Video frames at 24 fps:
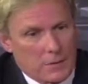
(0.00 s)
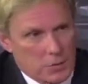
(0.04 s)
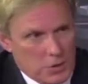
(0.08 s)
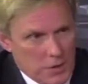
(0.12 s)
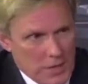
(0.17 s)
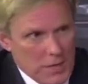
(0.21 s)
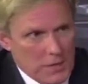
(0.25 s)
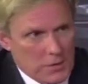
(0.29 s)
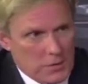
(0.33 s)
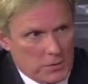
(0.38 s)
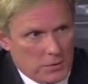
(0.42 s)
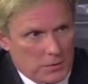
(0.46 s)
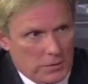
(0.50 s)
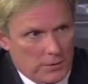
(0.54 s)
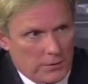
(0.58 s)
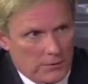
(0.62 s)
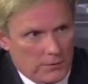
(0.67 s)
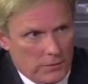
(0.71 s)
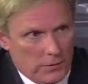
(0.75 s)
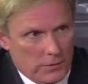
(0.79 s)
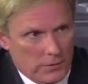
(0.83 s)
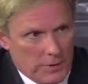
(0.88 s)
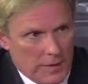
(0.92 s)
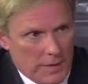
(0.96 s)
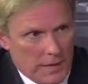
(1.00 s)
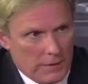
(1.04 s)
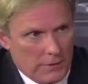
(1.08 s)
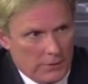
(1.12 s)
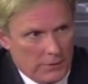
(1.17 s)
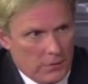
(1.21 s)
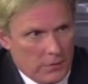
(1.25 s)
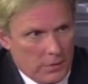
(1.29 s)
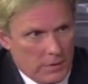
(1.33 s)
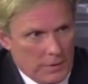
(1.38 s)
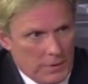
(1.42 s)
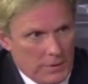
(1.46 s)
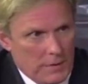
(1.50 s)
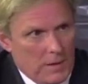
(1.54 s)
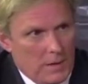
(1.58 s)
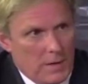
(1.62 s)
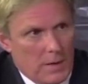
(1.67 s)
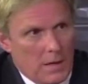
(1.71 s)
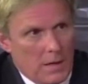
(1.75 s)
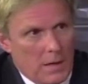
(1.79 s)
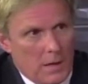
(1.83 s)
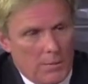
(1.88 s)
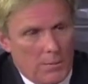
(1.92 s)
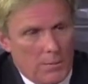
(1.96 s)
chancellor for California
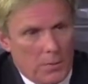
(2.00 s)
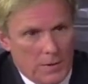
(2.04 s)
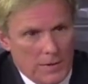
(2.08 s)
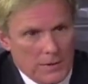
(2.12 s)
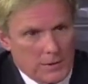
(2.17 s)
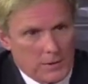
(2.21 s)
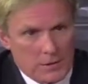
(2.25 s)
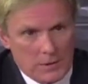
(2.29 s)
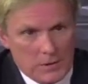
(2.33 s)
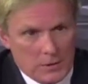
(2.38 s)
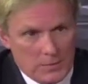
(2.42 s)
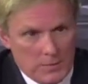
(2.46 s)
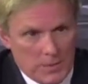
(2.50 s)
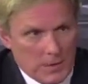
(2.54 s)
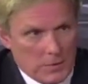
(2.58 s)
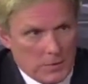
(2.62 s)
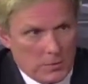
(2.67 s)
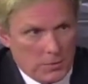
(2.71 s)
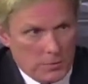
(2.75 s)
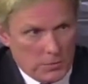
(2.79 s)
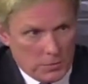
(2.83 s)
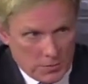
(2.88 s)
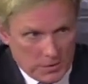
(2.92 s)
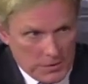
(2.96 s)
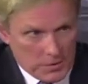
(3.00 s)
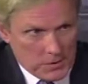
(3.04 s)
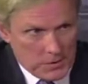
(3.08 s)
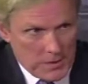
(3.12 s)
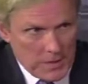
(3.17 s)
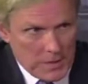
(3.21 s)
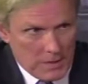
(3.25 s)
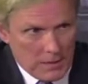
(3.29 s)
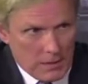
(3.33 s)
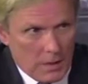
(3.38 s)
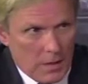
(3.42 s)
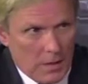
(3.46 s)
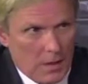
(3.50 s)
appoints a special trustee.